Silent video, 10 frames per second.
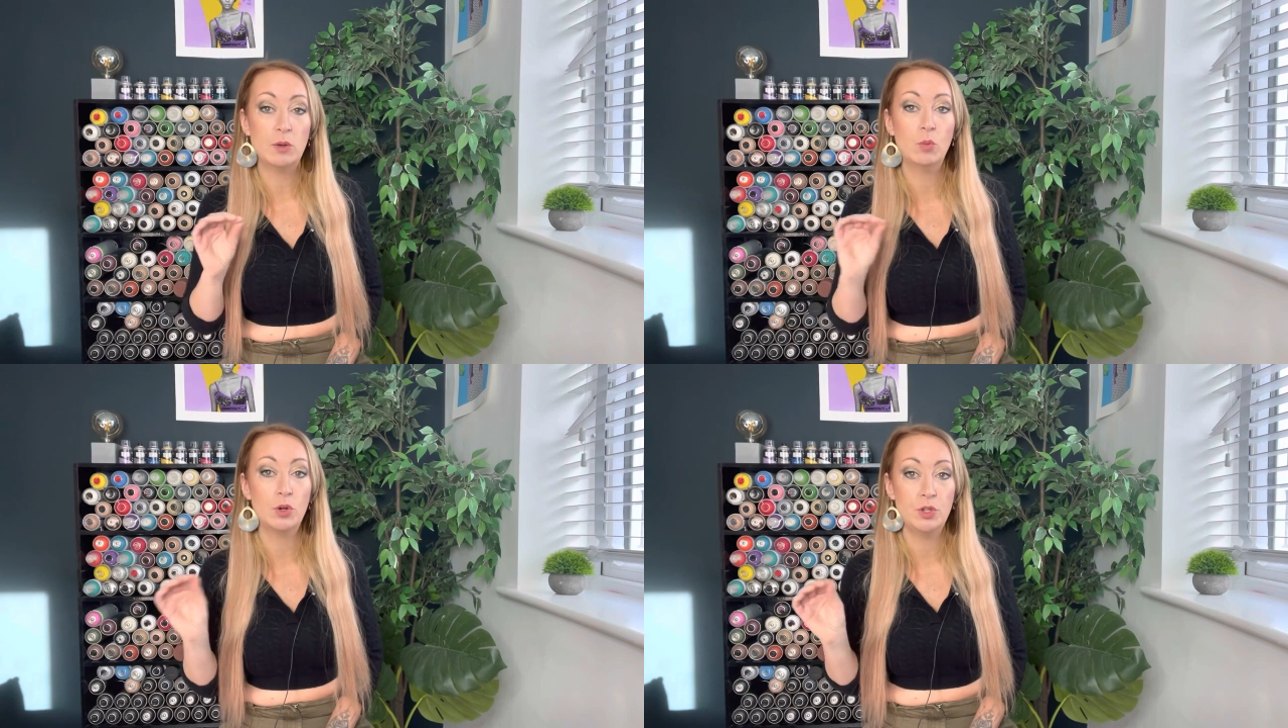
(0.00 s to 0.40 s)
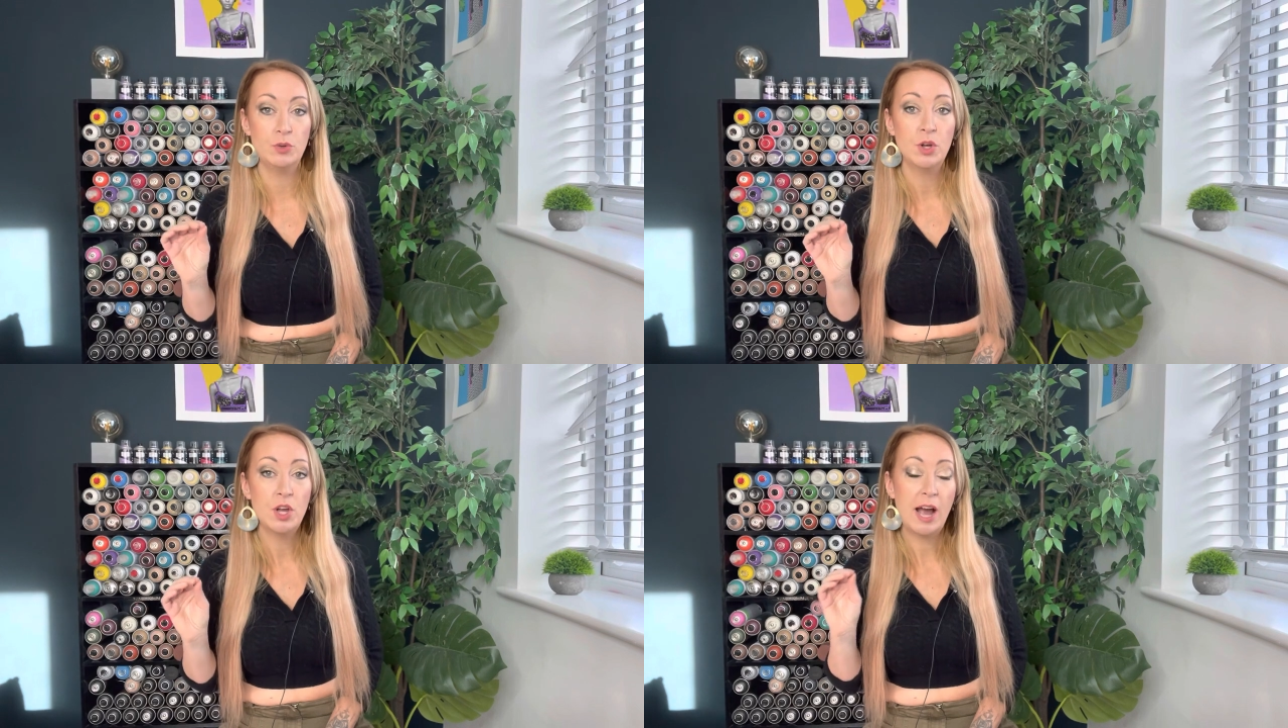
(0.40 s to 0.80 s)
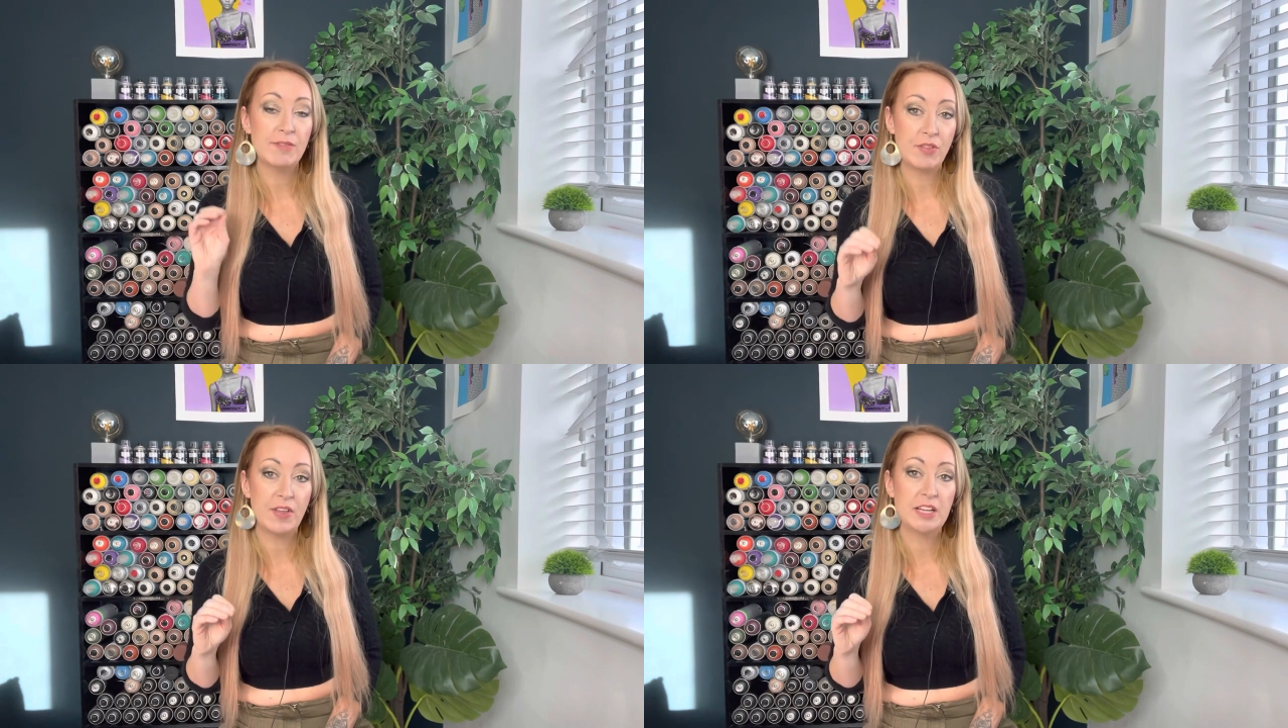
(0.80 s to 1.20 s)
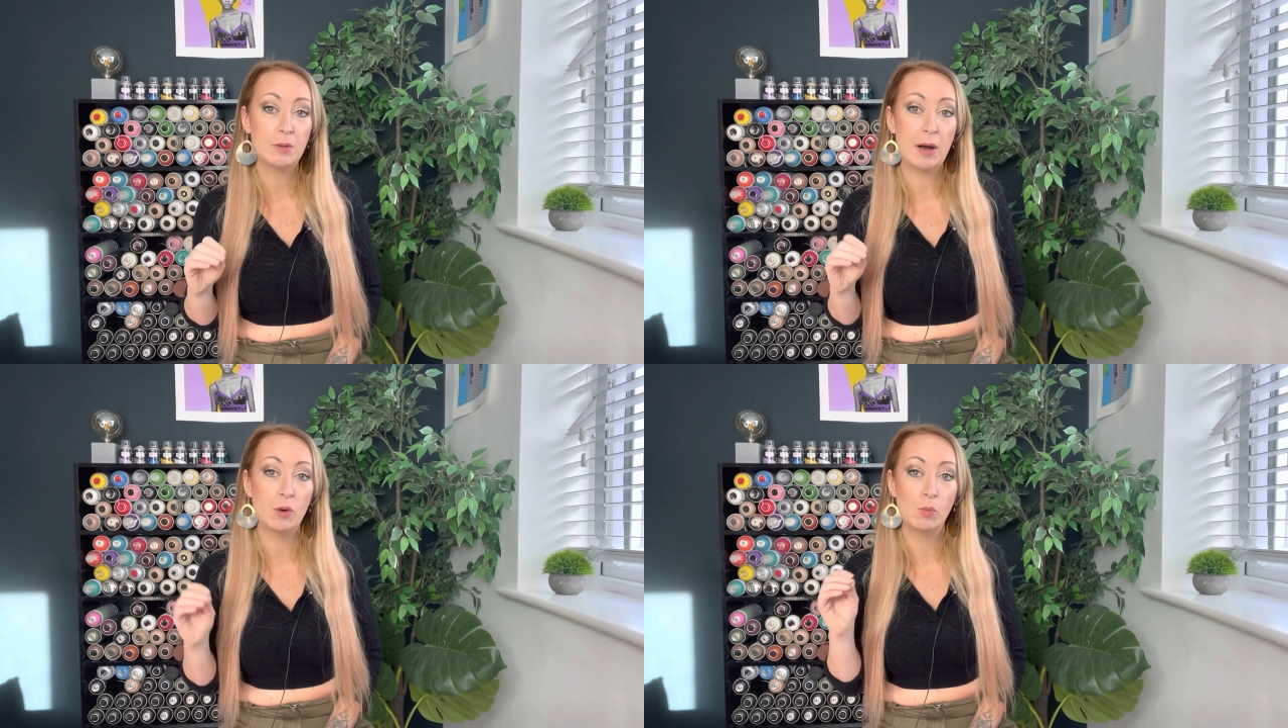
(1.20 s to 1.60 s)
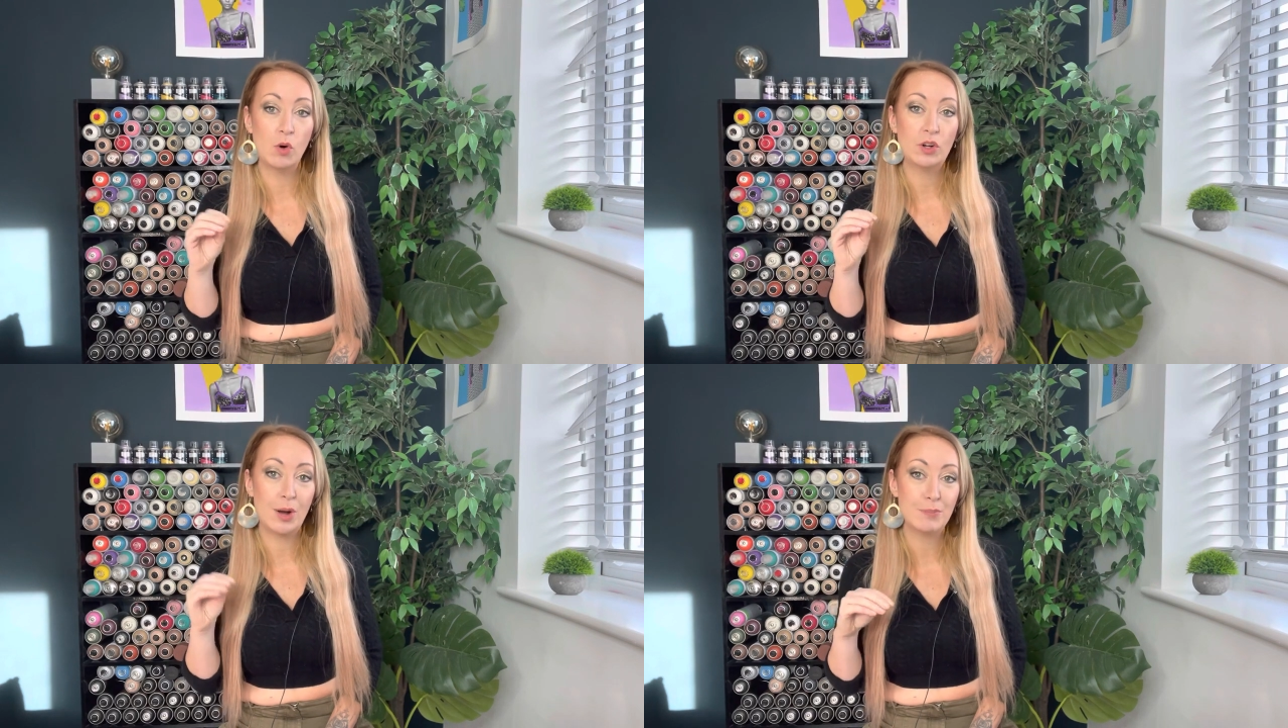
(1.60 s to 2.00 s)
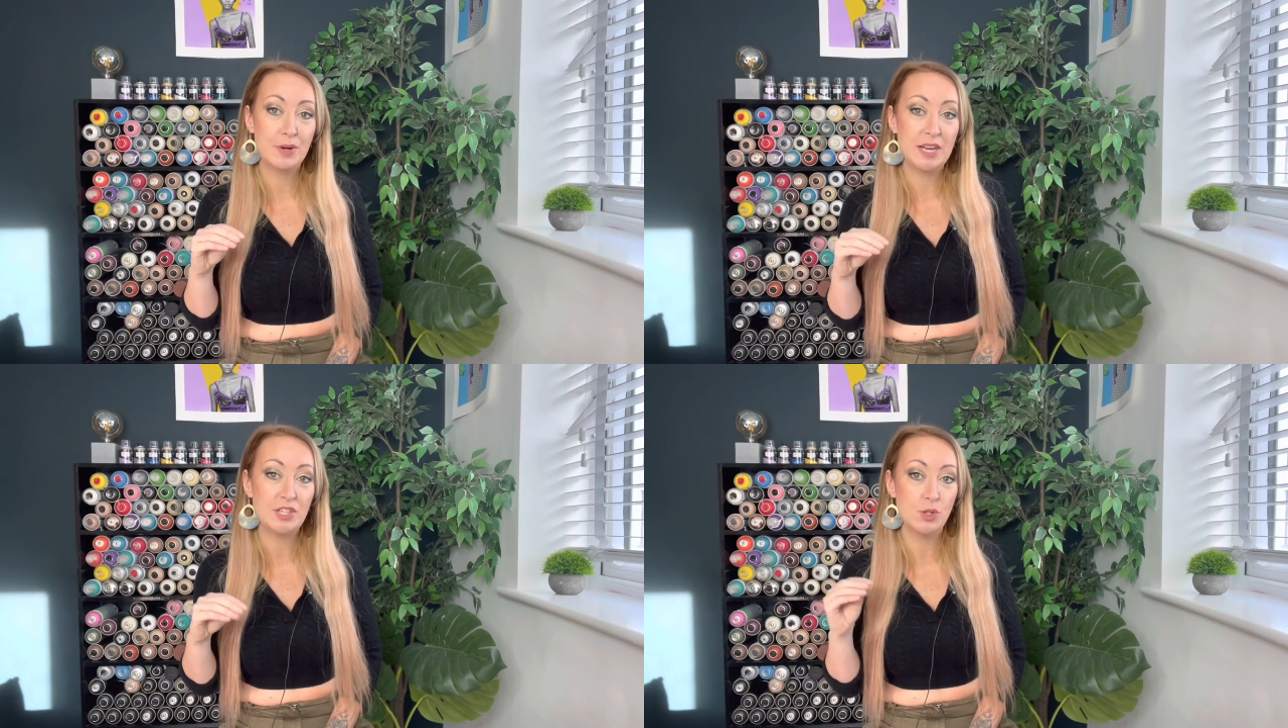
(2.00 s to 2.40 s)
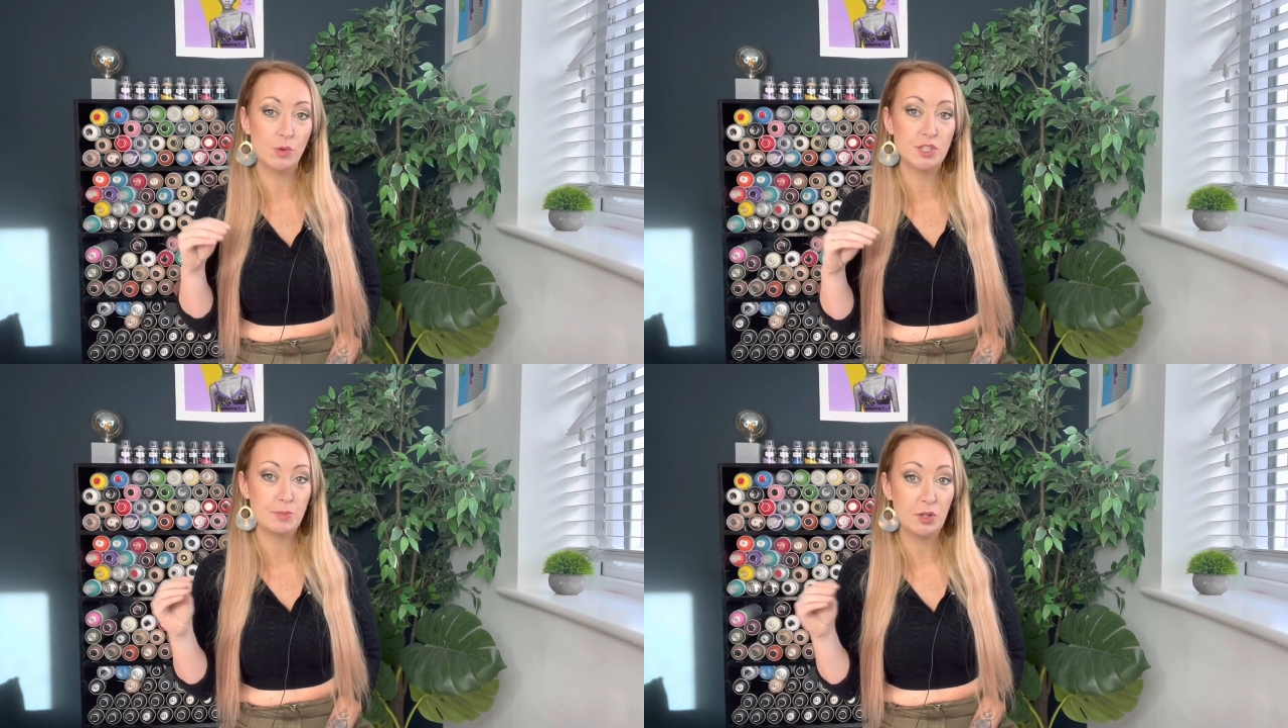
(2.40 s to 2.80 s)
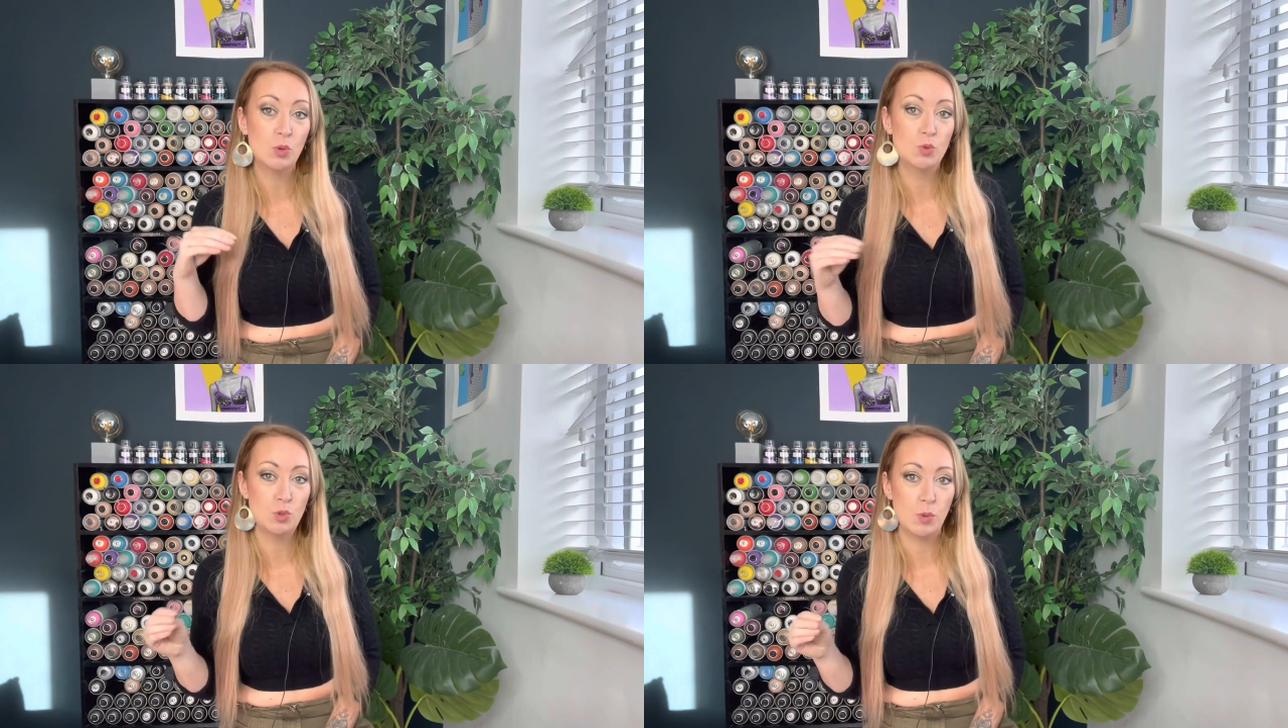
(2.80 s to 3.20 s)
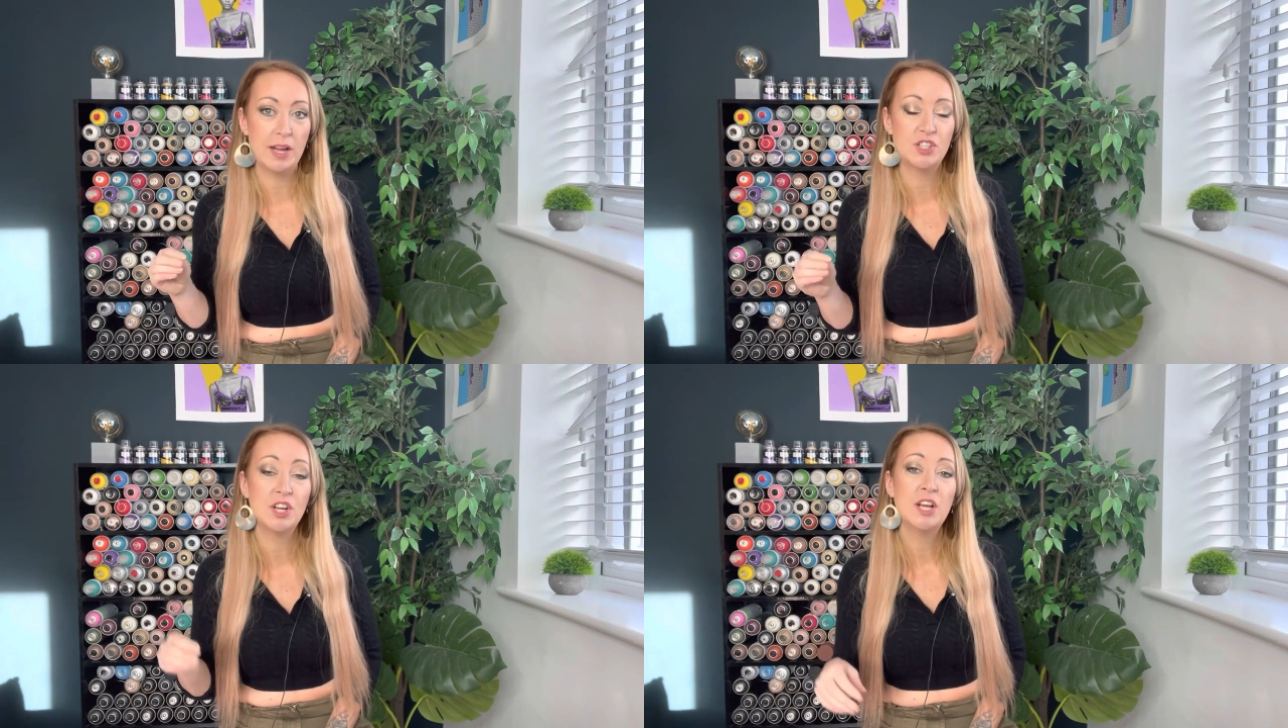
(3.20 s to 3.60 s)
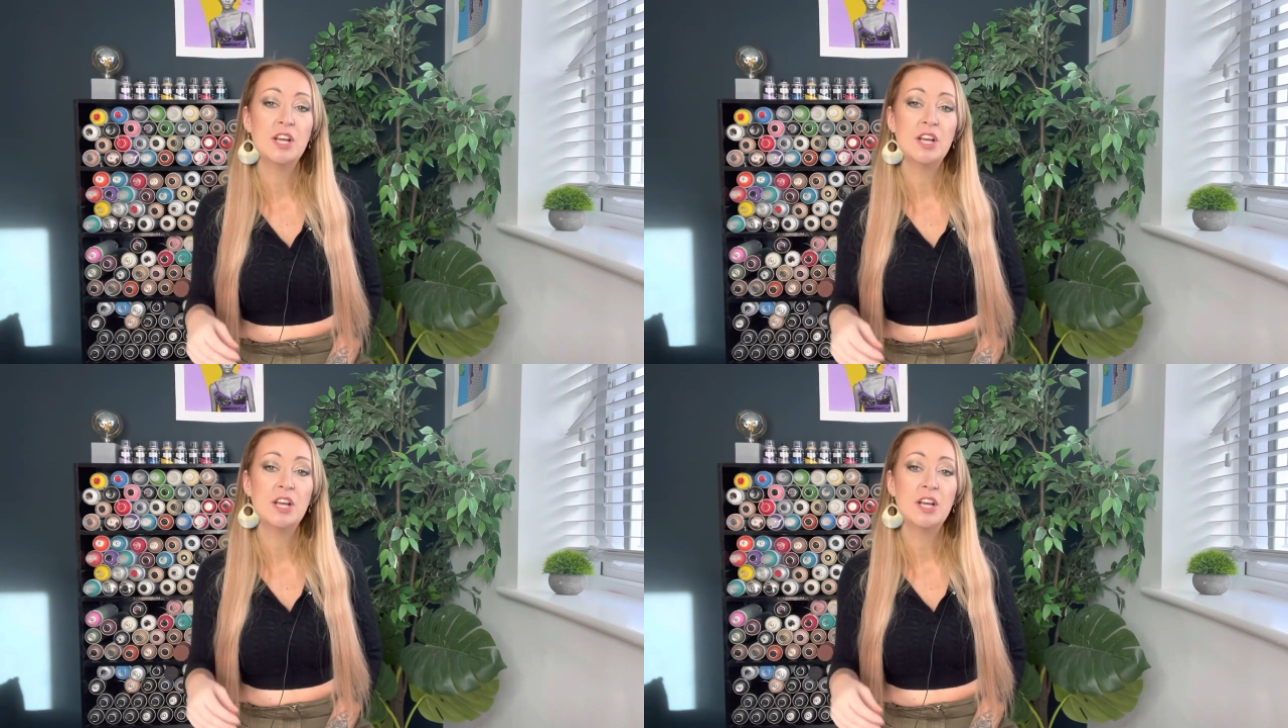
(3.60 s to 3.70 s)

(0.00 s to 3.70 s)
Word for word: what you have a think about what companies you want to be called which.